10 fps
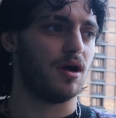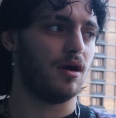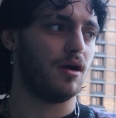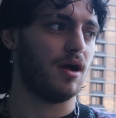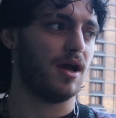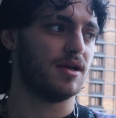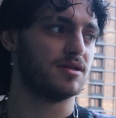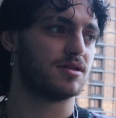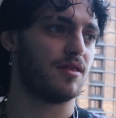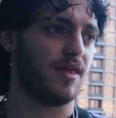Uh,
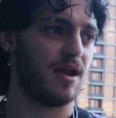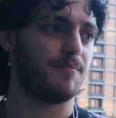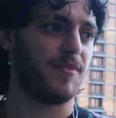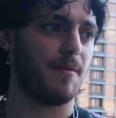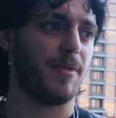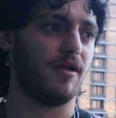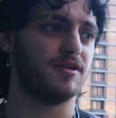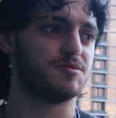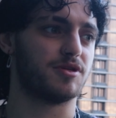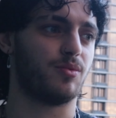and that, that
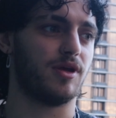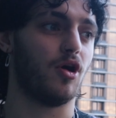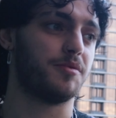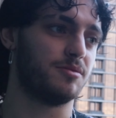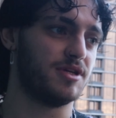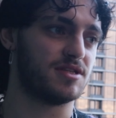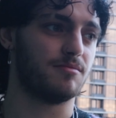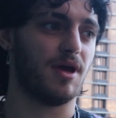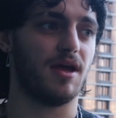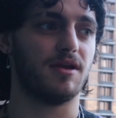balance between
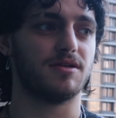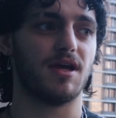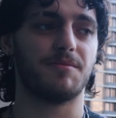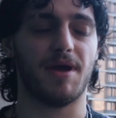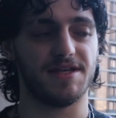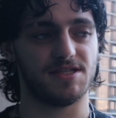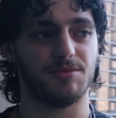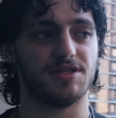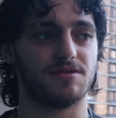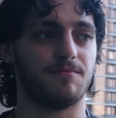optimism and, and
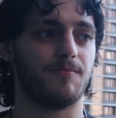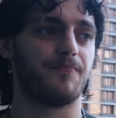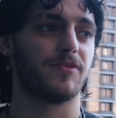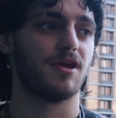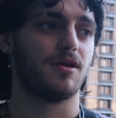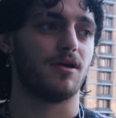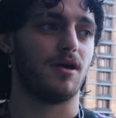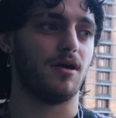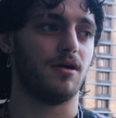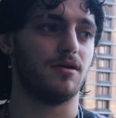pessimism
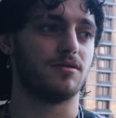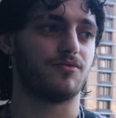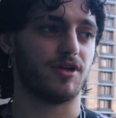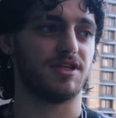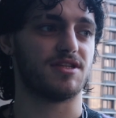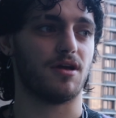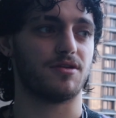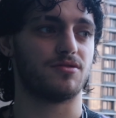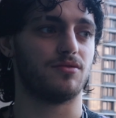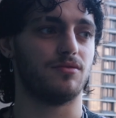uh, really
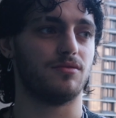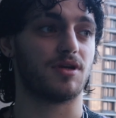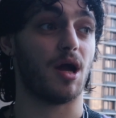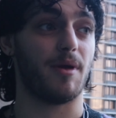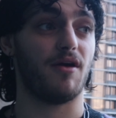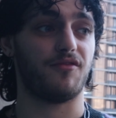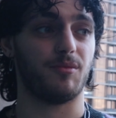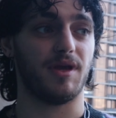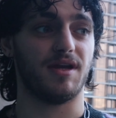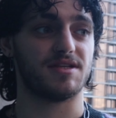started to come out
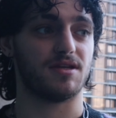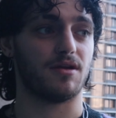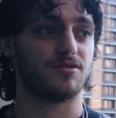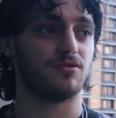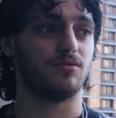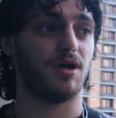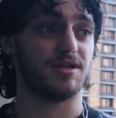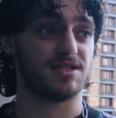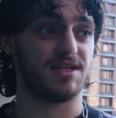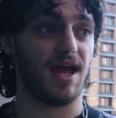for me and I started to
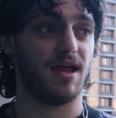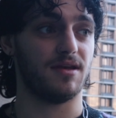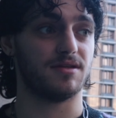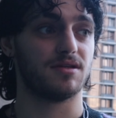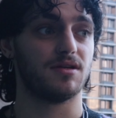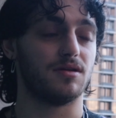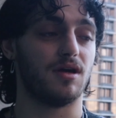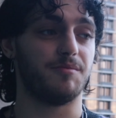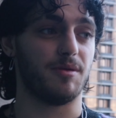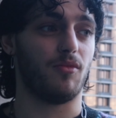understand
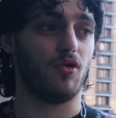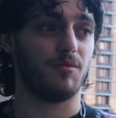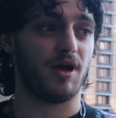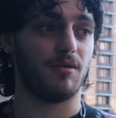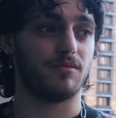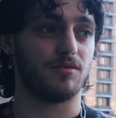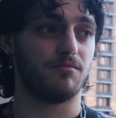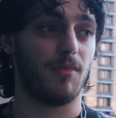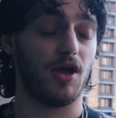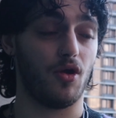a bit more about
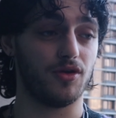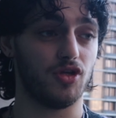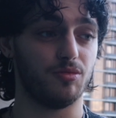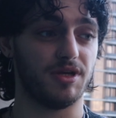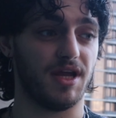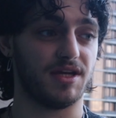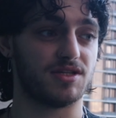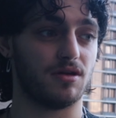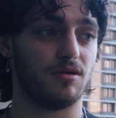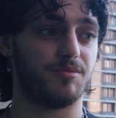my own human
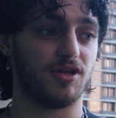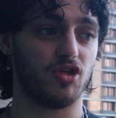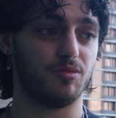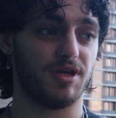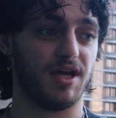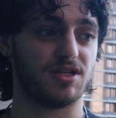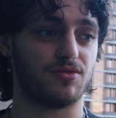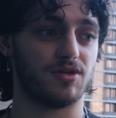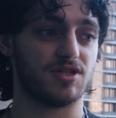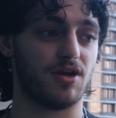nature, but human
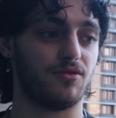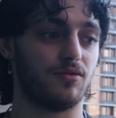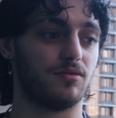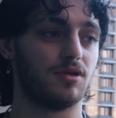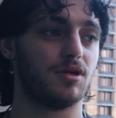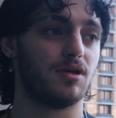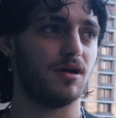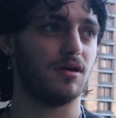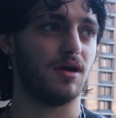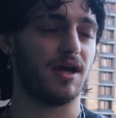nature in general.
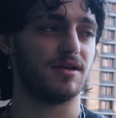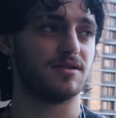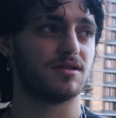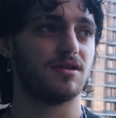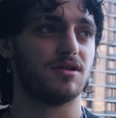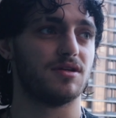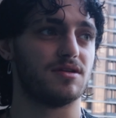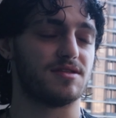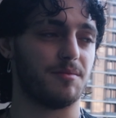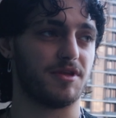Uh,
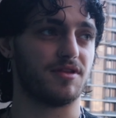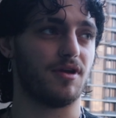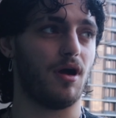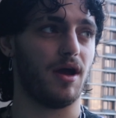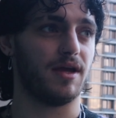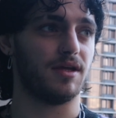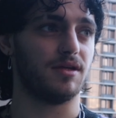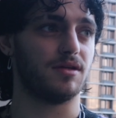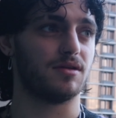and something that I